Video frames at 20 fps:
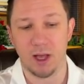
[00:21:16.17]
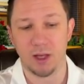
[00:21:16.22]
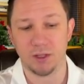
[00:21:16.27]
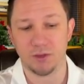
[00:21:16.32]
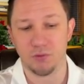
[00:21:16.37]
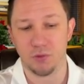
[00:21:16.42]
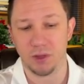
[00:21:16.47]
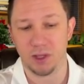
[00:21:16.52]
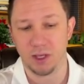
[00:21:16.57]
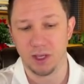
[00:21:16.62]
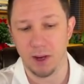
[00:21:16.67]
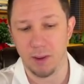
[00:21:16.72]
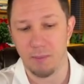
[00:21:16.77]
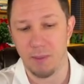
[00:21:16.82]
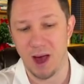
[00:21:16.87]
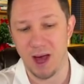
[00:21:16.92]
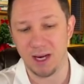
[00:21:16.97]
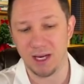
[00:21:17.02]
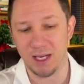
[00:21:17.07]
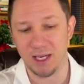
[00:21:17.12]
for the
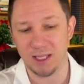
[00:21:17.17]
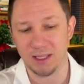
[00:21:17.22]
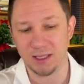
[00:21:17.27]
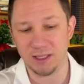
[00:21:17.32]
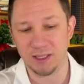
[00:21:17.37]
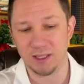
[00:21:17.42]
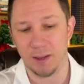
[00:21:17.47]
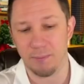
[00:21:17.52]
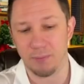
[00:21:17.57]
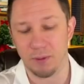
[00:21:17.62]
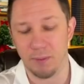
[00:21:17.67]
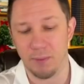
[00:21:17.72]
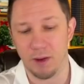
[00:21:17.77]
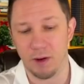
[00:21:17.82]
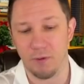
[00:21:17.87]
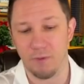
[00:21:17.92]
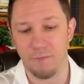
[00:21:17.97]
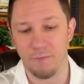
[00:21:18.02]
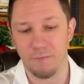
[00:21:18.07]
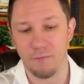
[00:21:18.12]
Commodity
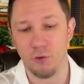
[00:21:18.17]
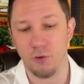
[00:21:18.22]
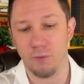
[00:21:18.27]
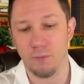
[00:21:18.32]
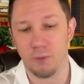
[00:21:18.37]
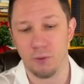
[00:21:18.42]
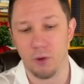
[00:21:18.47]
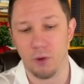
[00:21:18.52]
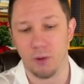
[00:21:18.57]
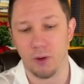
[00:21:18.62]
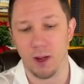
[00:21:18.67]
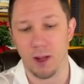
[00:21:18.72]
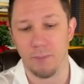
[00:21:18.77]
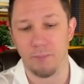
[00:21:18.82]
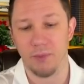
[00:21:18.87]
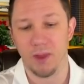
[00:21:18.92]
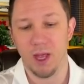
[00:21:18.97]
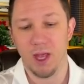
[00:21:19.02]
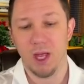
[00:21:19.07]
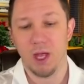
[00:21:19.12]
Supplemental Food Program,